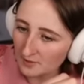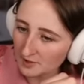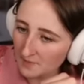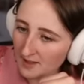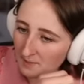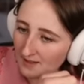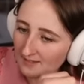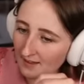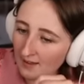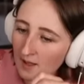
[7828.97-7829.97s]
to make
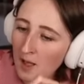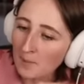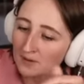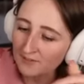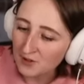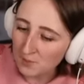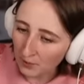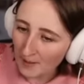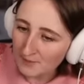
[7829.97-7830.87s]
pizza, but if you prep